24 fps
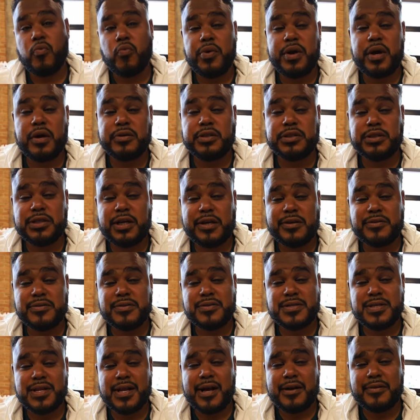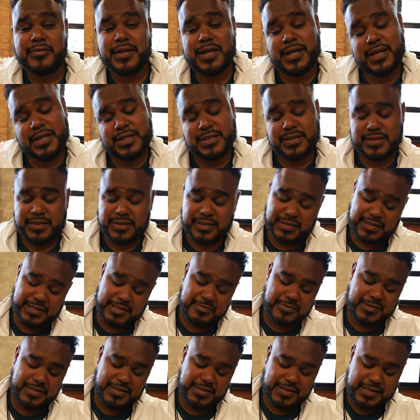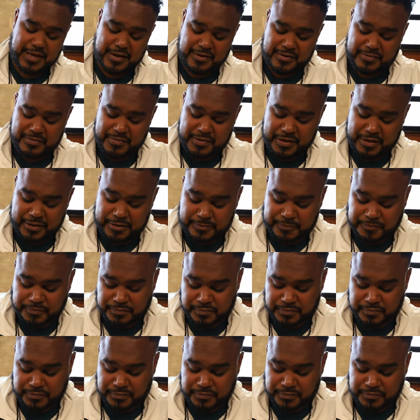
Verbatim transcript: We on the coleslaw next. Let's see what it's talking about.